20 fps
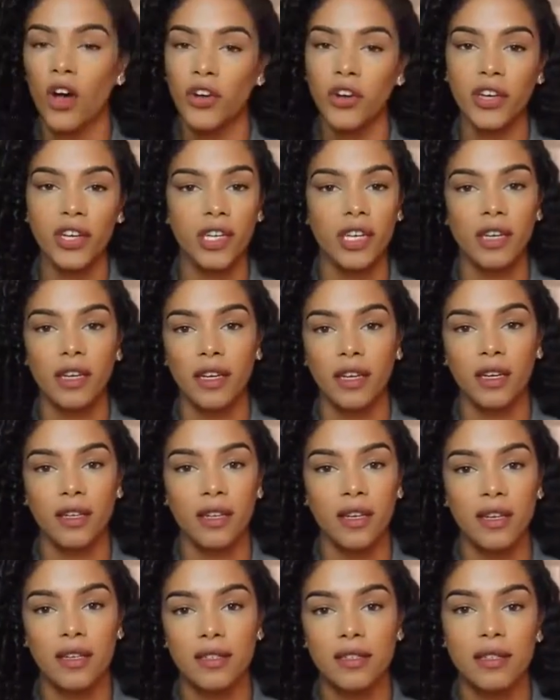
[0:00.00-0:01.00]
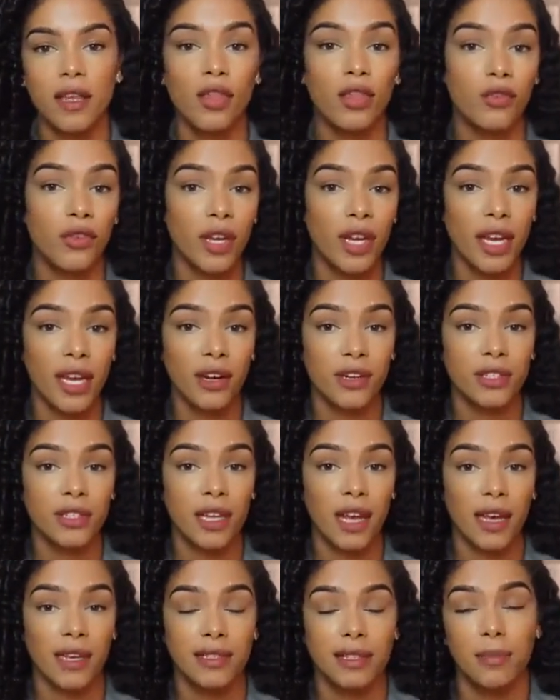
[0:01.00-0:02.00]
All you're going to need is 3 hair
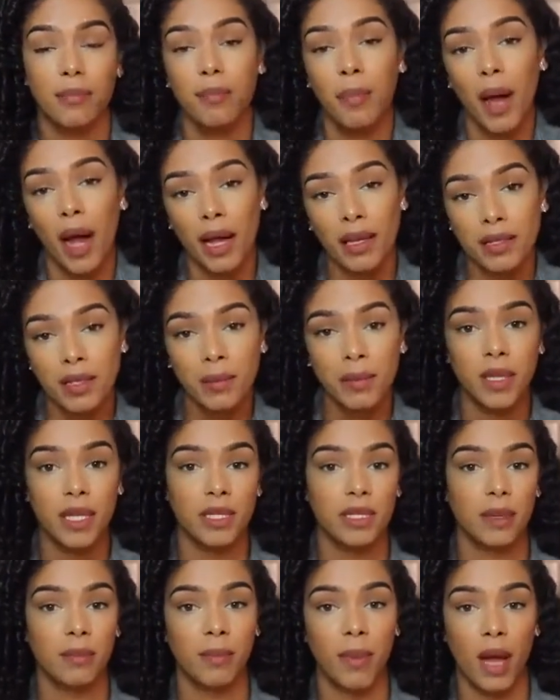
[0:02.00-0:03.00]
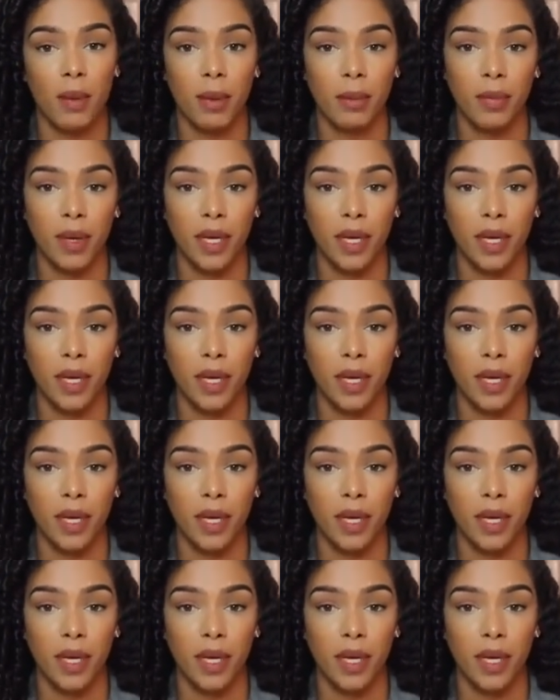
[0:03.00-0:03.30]
ties and possibly some bobby